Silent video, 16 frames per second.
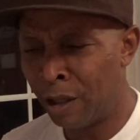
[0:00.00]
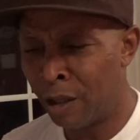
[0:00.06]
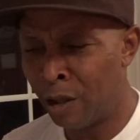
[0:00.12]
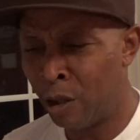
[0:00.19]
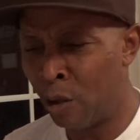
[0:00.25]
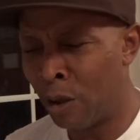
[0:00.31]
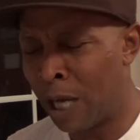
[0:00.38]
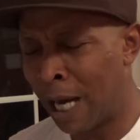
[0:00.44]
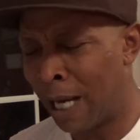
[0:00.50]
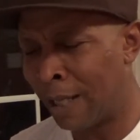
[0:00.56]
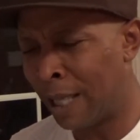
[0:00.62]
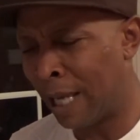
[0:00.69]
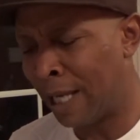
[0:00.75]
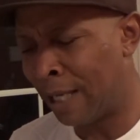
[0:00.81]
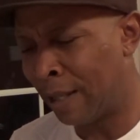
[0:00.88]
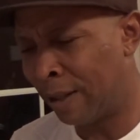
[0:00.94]

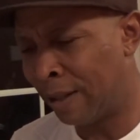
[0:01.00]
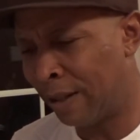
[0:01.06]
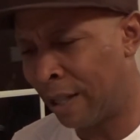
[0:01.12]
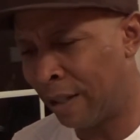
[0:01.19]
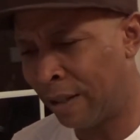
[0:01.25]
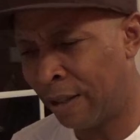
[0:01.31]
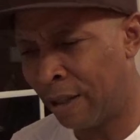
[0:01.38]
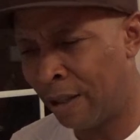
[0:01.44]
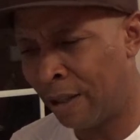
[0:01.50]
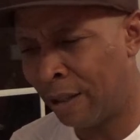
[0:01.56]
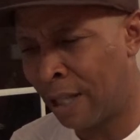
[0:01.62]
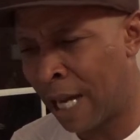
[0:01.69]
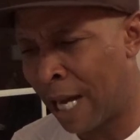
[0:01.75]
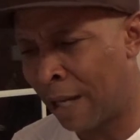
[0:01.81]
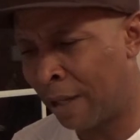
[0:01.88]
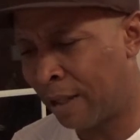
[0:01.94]
the sister
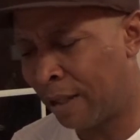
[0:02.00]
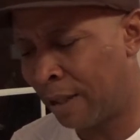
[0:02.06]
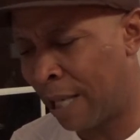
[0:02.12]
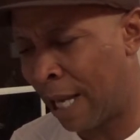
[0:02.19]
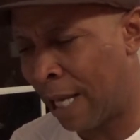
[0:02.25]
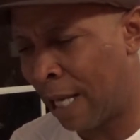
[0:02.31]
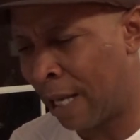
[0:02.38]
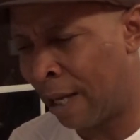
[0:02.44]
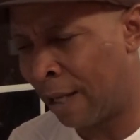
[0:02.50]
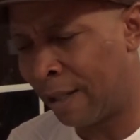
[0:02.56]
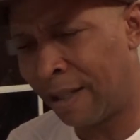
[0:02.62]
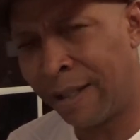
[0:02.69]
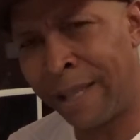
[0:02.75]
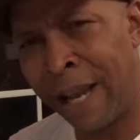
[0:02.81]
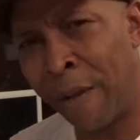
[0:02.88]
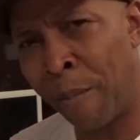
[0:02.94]
got to stay a
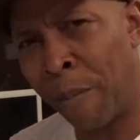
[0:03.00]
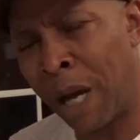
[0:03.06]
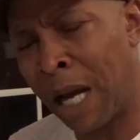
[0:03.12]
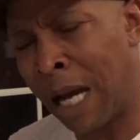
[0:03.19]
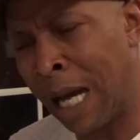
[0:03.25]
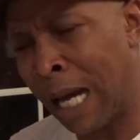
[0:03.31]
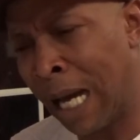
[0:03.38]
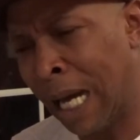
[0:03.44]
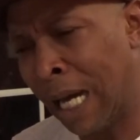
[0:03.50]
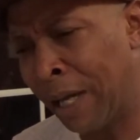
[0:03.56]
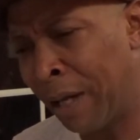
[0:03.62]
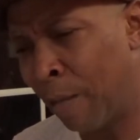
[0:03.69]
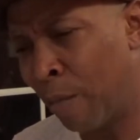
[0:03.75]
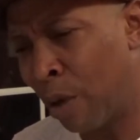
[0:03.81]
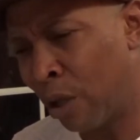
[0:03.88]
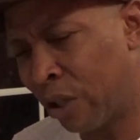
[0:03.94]
step behind
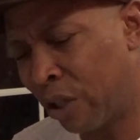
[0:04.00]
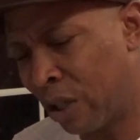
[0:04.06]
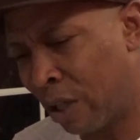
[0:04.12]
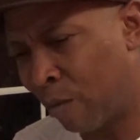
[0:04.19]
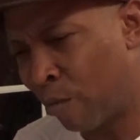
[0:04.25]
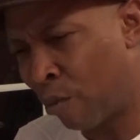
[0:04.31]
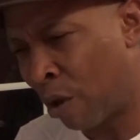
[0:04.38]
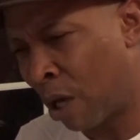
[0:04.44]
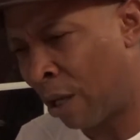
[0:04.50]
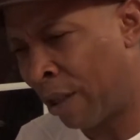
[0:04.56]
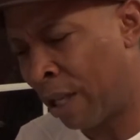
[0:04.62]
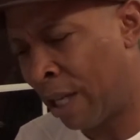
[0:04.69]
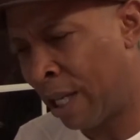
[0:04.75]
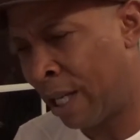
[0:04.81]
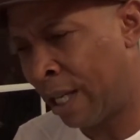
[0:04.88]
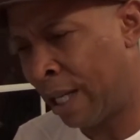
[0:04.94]
a Muslim
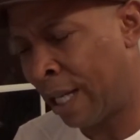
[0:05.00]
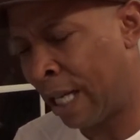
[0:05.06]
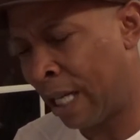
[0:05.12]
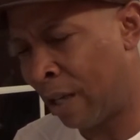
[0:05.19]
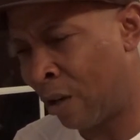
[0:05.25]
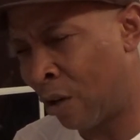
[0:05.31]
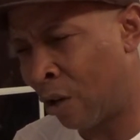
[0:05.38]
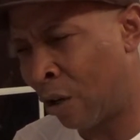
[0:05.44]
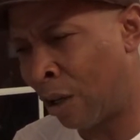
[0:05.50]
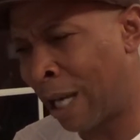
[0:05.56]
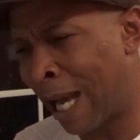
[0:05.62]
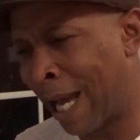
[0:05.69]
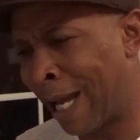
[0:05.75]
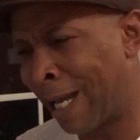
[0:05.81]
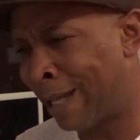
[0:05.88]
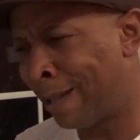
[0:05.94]
brother and all that.